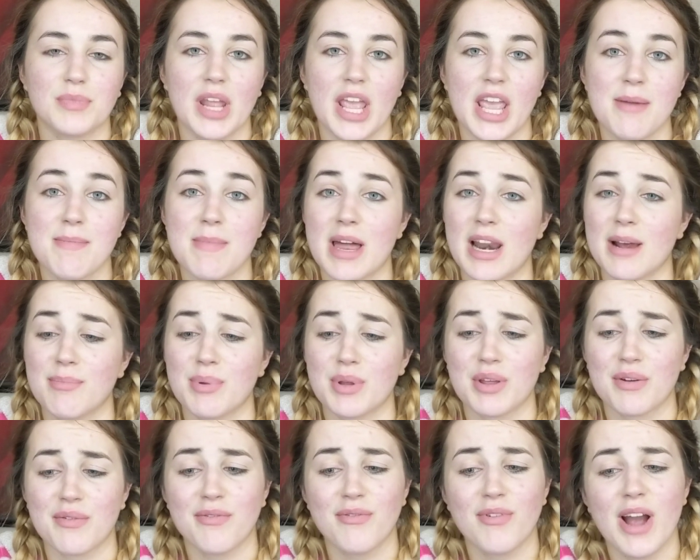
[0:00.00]
He met up
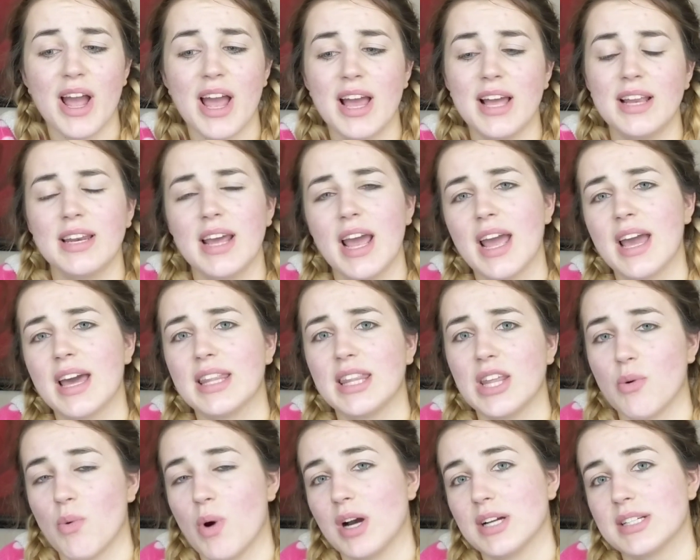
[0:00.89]
with a friend,
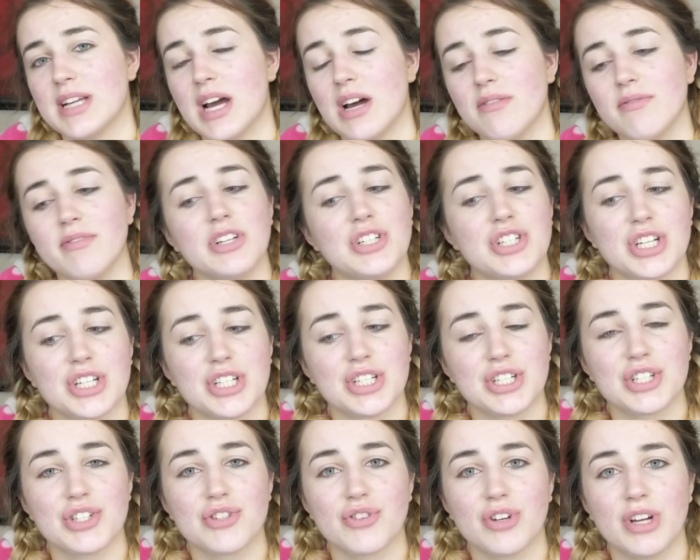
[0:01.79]
and they walked down
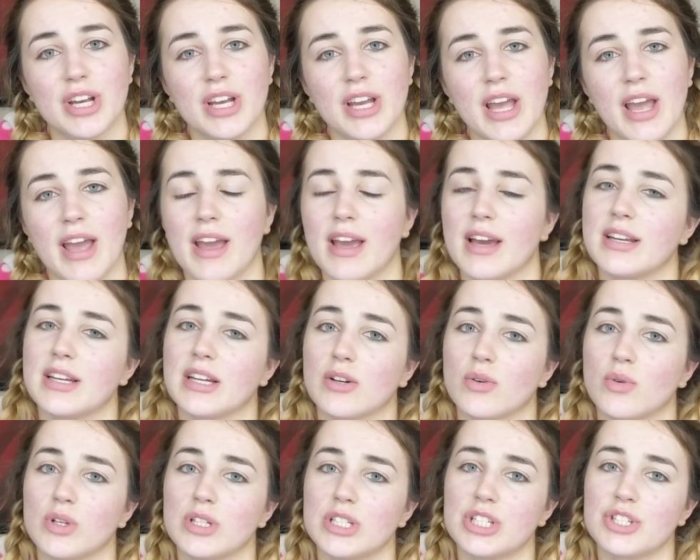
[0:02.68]
Virginia Street, and
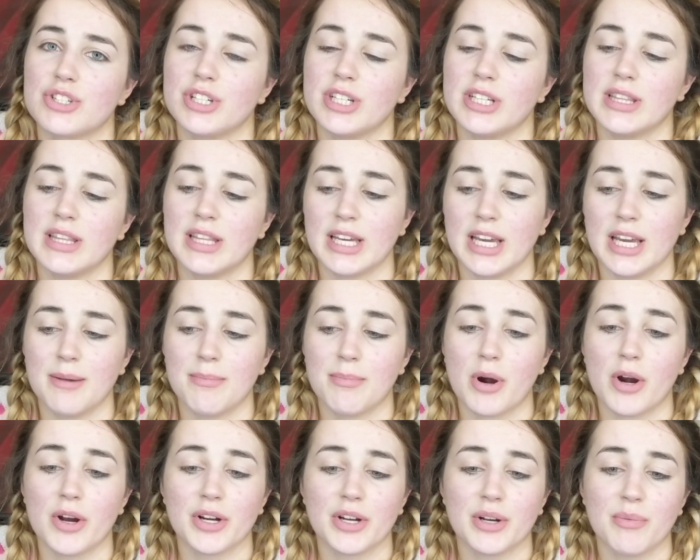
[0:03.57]
at Court Street they
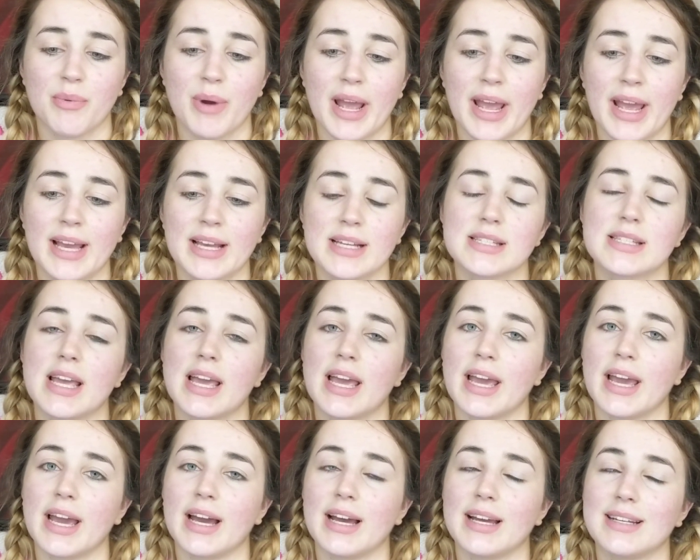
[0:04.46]
parted ways,
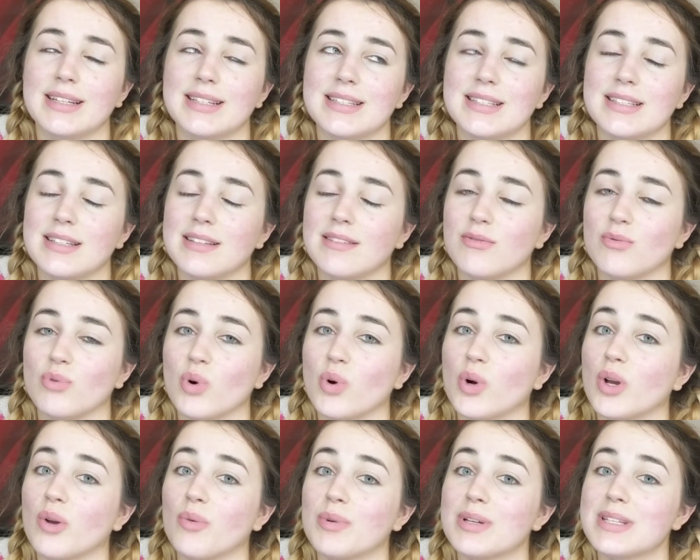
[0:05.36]
and
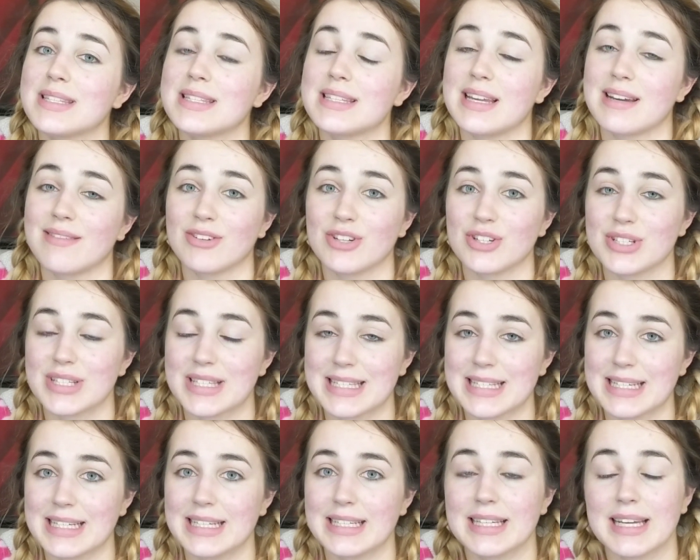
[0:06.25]
Roy was never
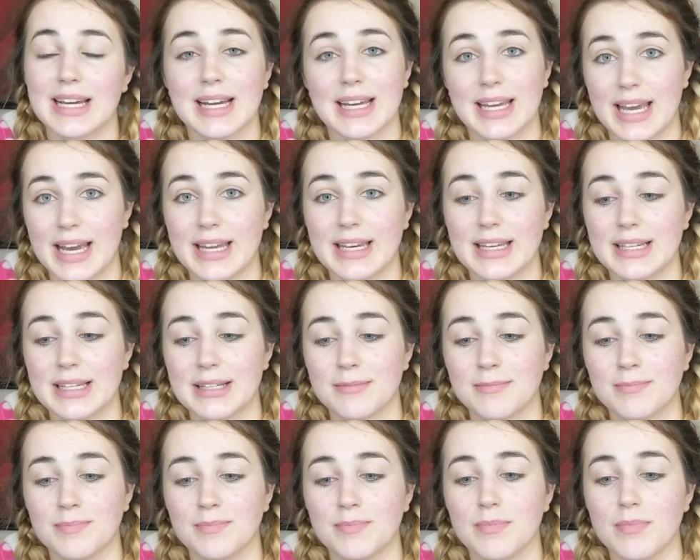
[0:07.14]
seen again.
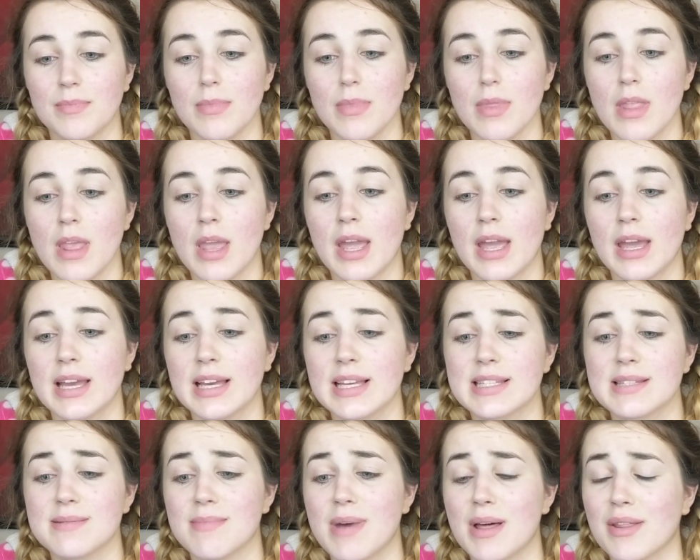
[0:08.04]

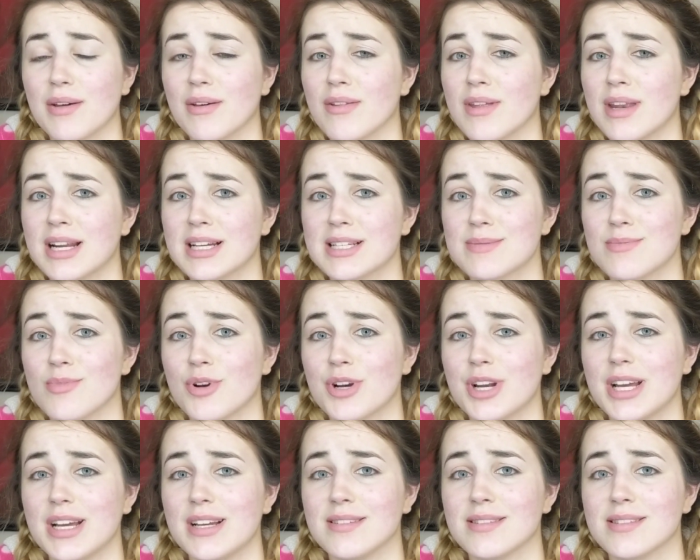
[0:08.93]
His mother the next
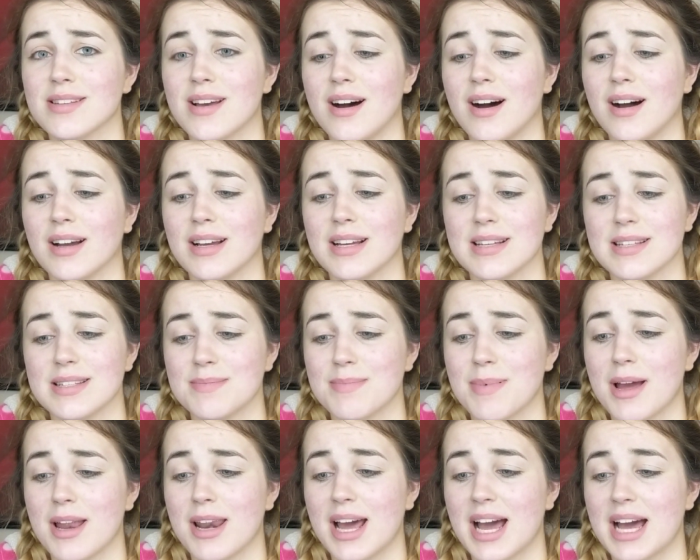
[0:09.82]
morning saw his
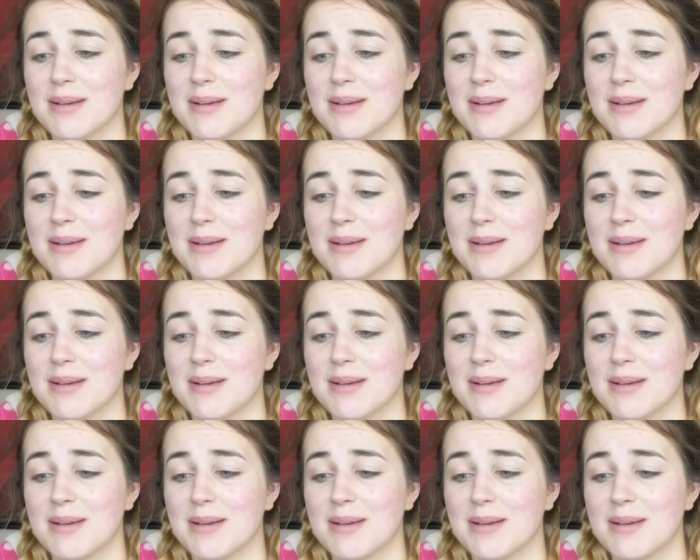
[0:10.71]
bed